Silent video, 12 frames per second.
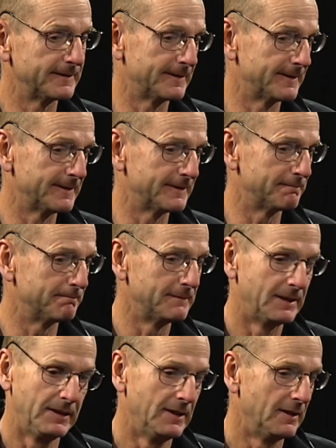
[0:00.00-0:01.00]
Um,
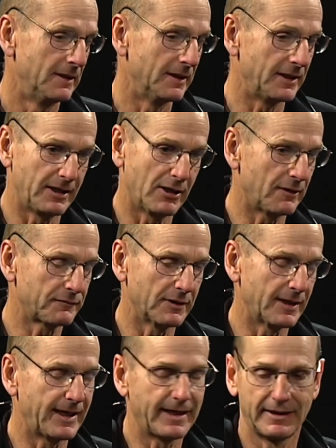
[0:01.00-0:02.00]
and then
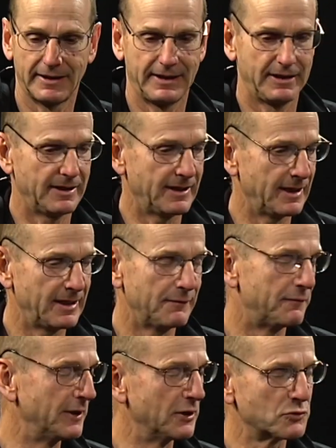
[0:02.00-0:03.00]
after that,
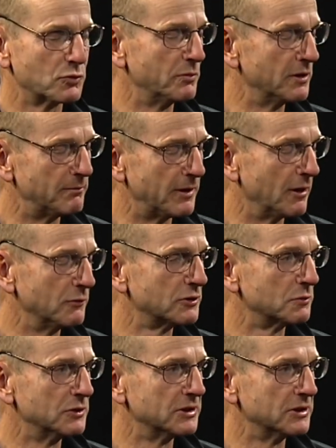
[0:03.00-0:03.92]
anything else will be a bonus.